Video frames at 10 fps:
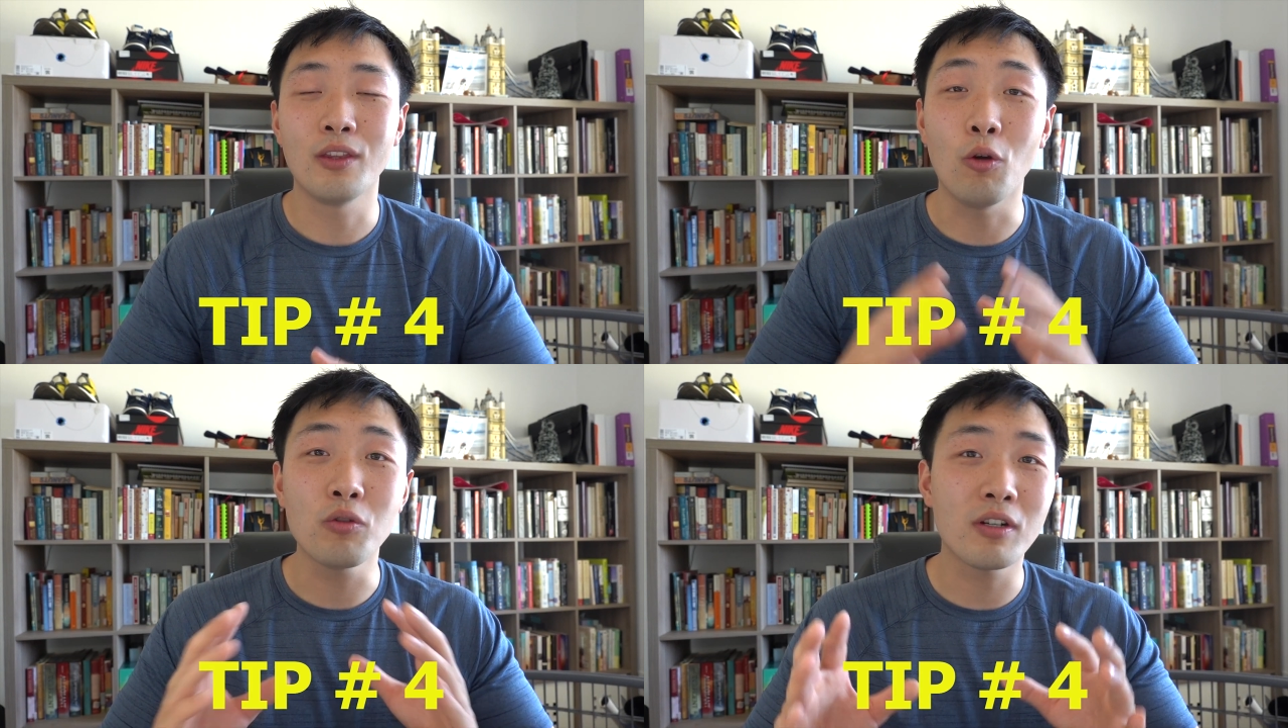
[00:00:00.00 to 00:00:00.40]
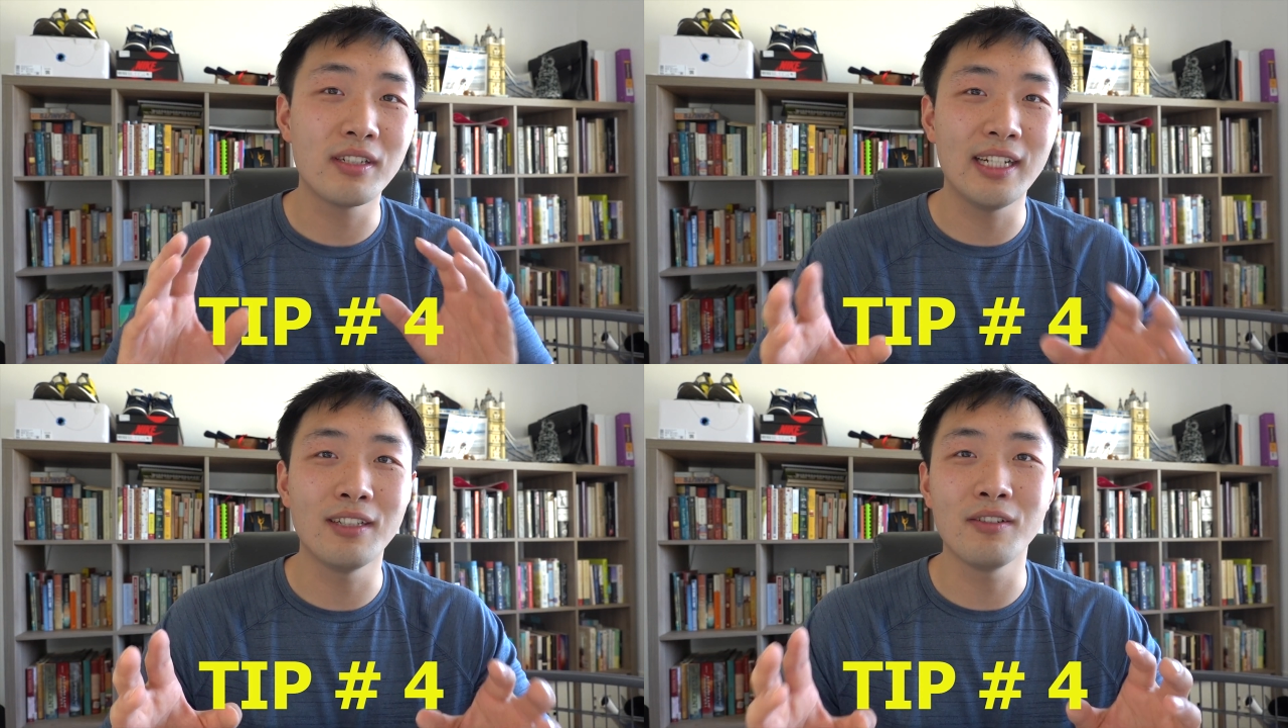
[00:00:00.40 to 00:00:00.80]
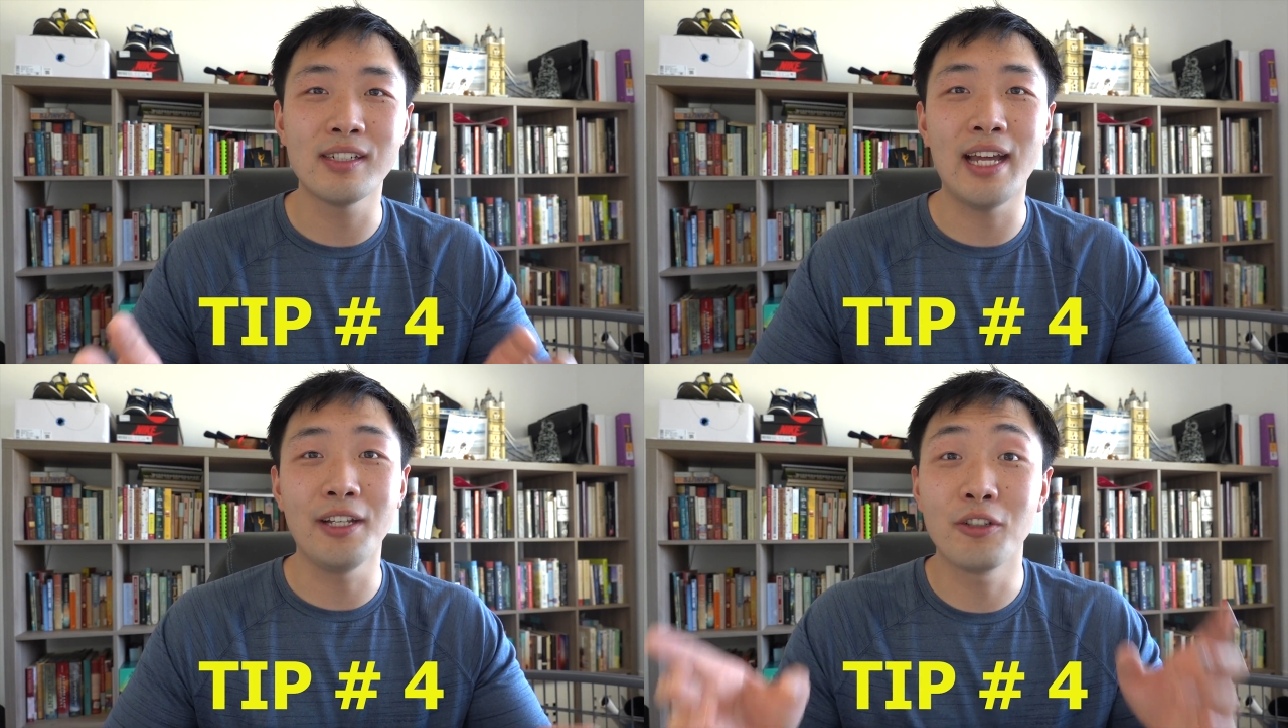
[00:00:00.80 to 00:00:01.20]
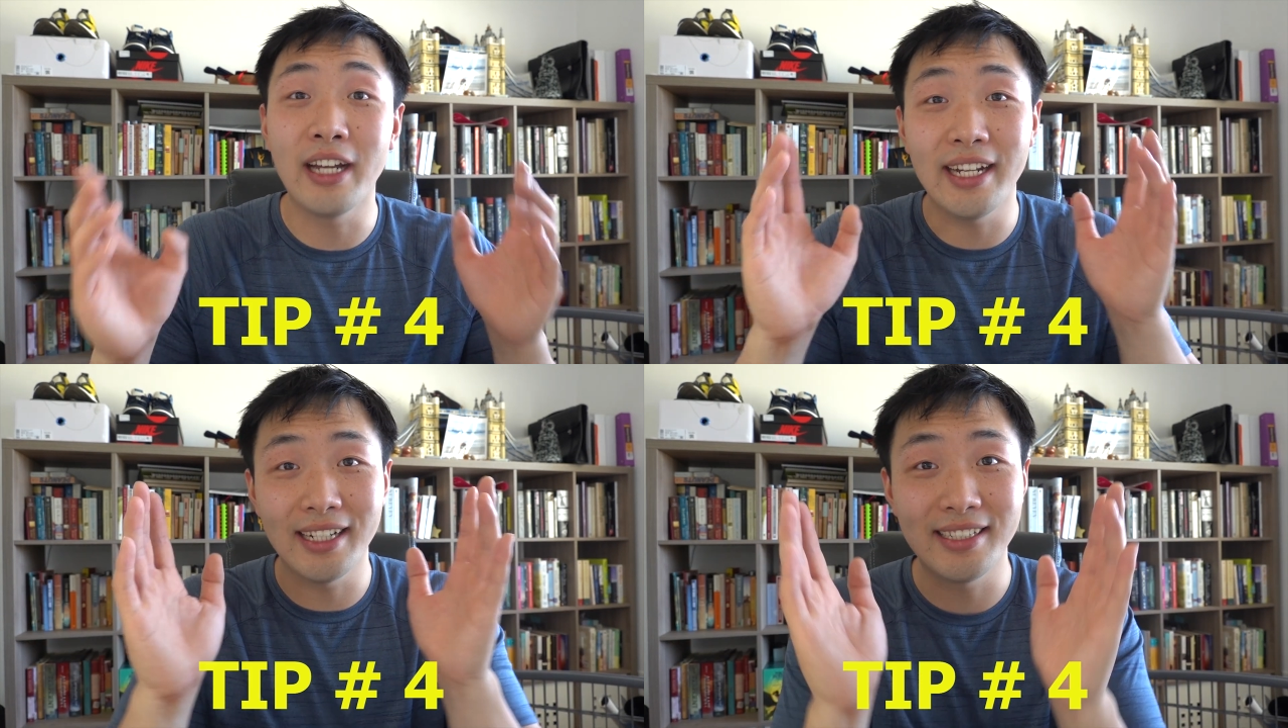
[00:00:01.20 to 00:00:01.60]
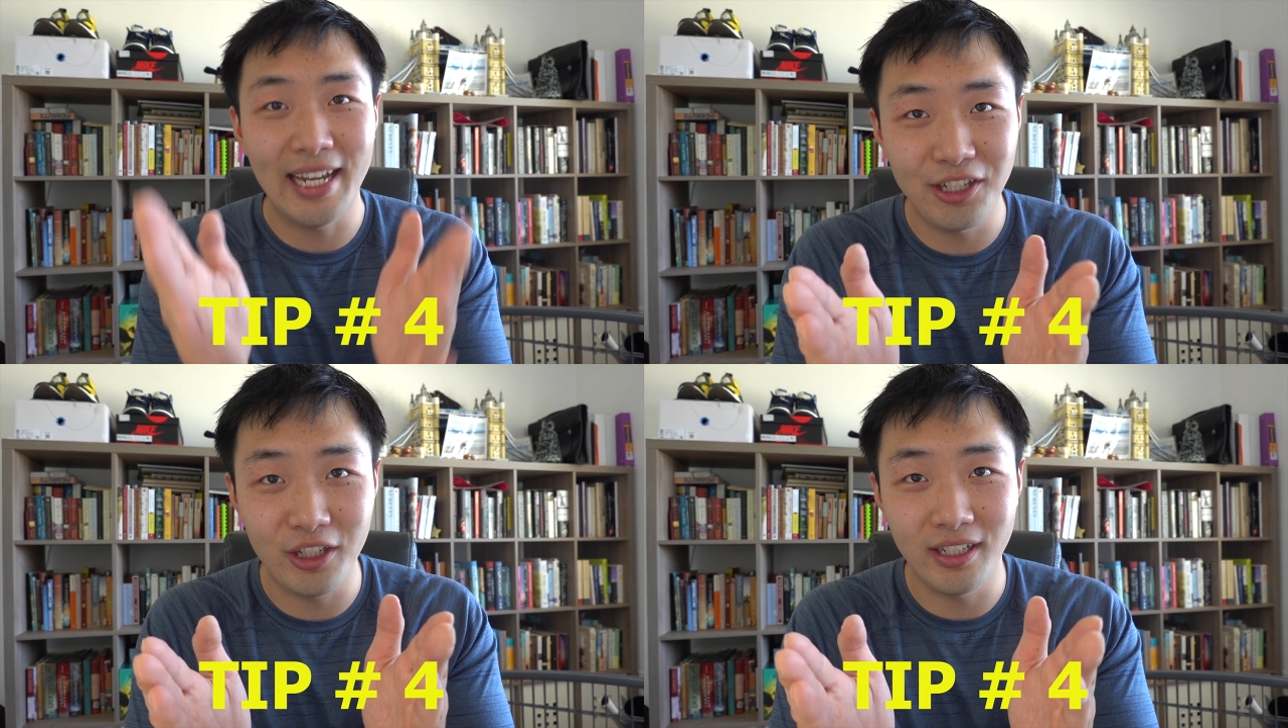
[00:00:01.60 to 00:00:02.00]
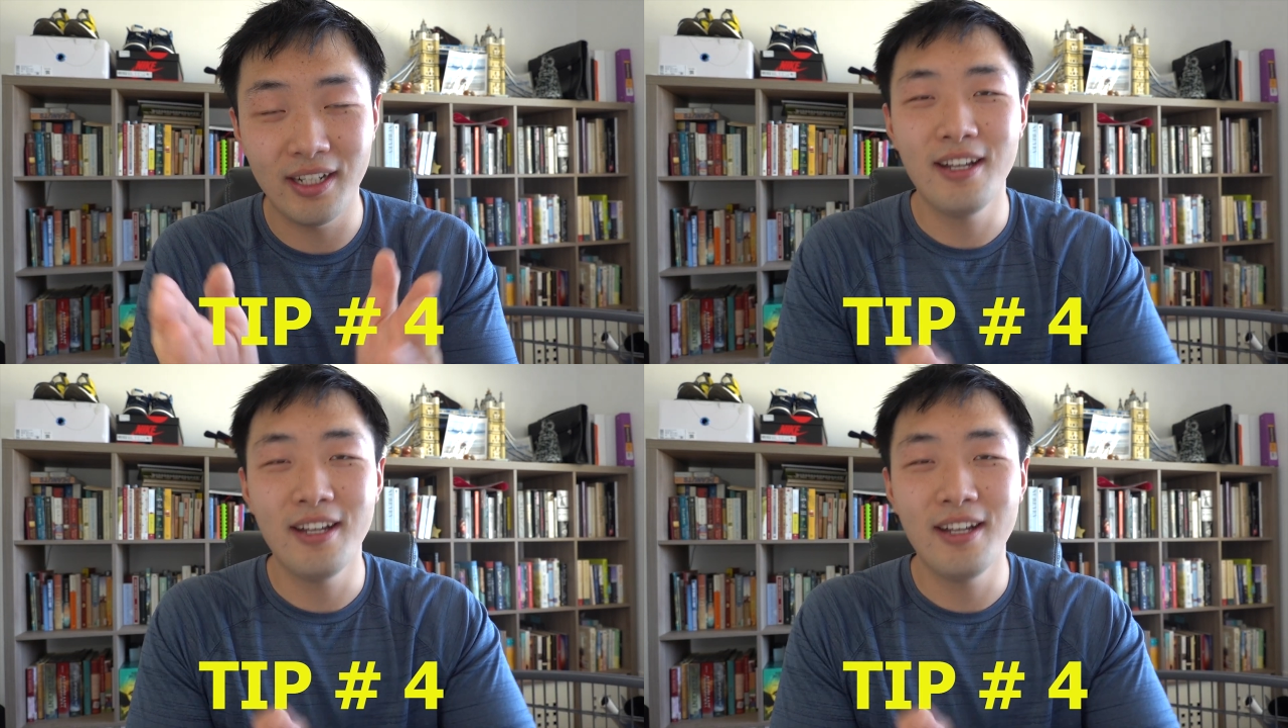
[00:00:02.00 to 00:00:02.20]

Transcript: those are signals that you're getting attention.